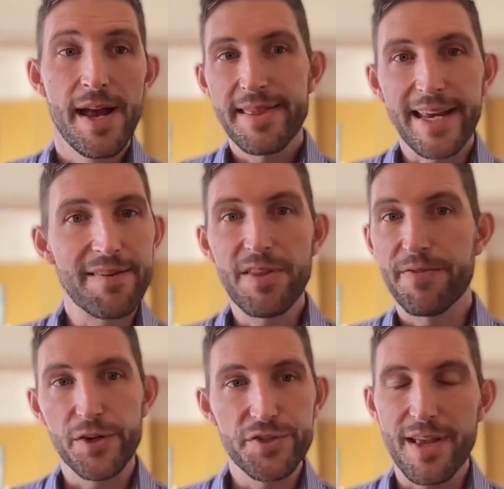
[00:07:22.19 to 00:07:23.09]
They give the
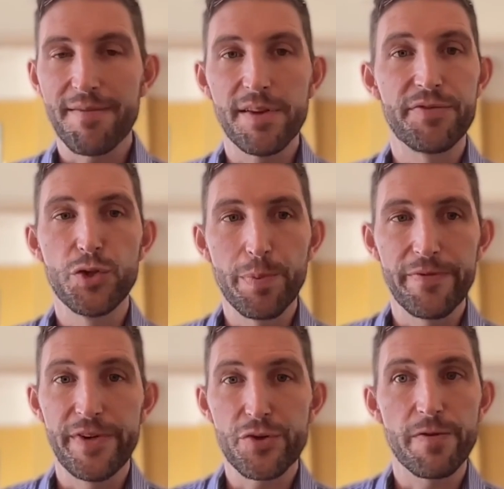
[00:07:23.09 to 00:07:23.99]
first level of
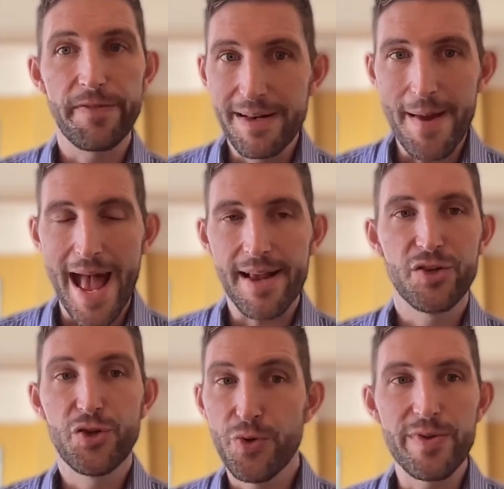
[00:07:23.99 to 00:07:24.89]
superficial
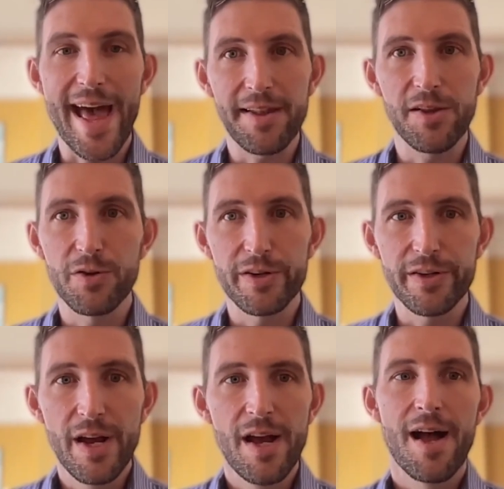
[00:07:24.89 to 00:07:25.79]
feedback to that
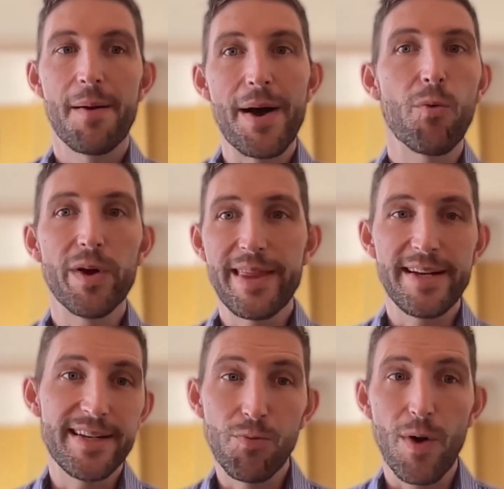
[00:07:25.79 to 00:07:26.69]
learner about what
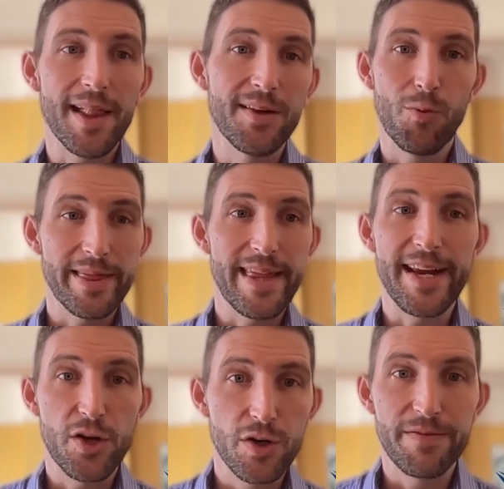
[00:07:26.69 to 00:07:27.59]
they did well and what
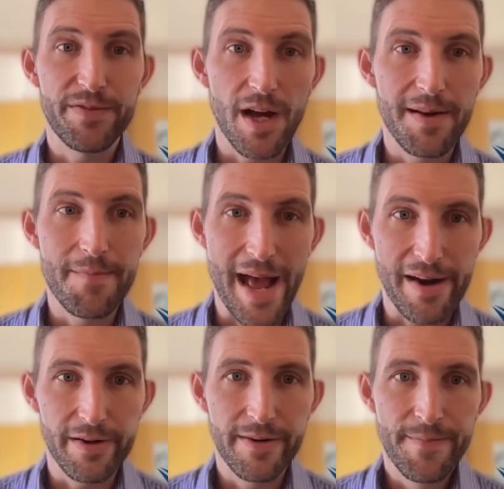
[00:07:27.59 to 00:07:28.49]
they could have done
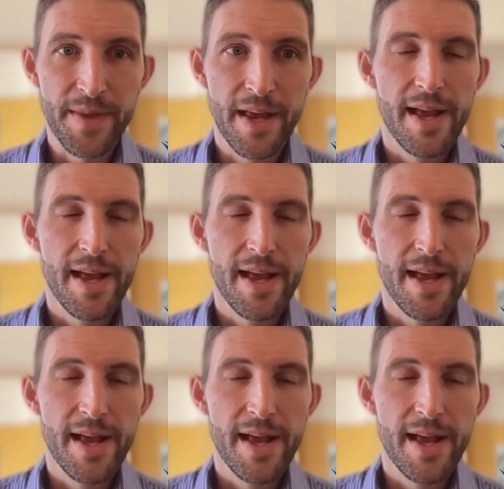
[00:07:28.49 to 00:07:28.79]
better.